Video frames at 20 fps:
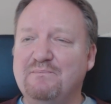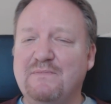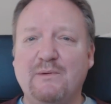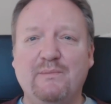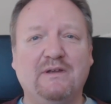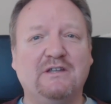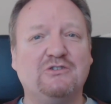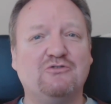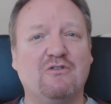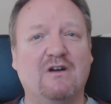
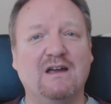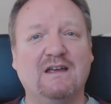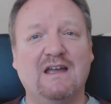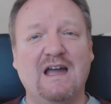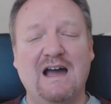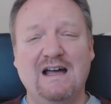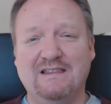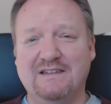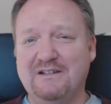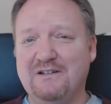maybe try and
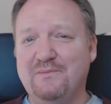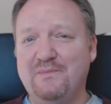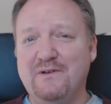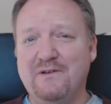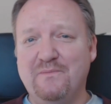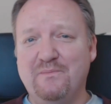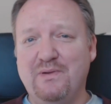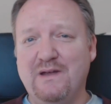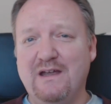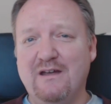get a little
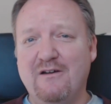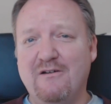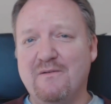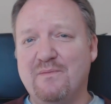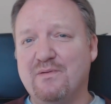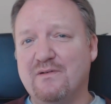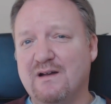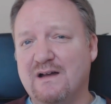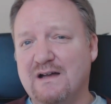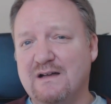bit of PR
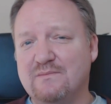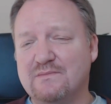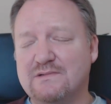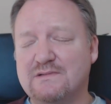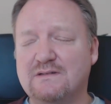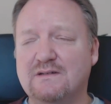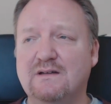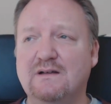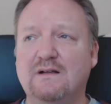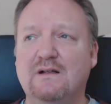
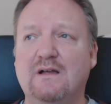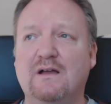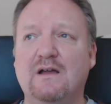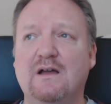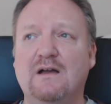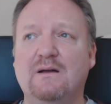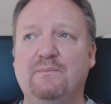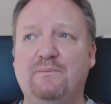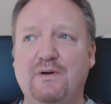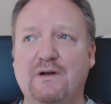perhaps.
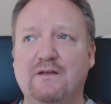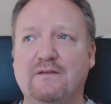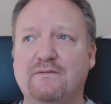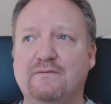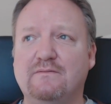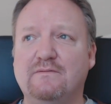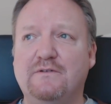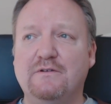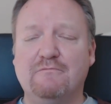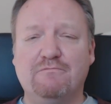
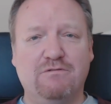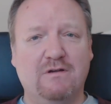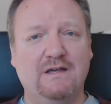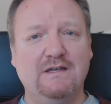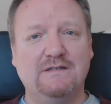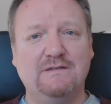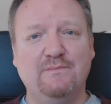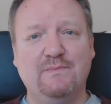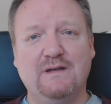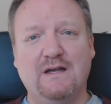But the
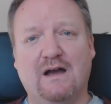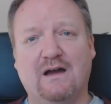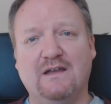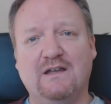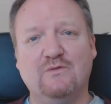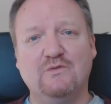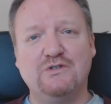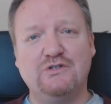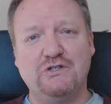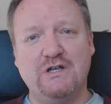reason
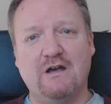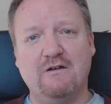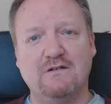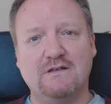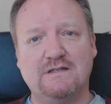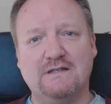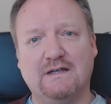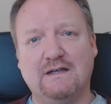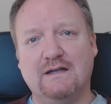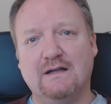behind it was
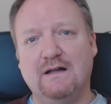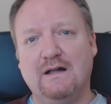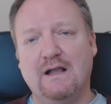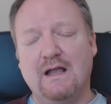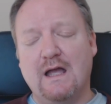charity.